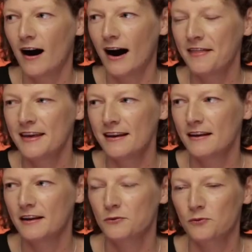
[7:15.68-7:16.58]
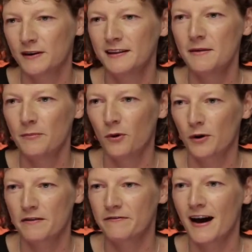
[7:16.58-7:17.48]
I think it's really
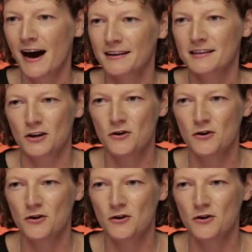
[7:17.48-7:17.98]
important for artists to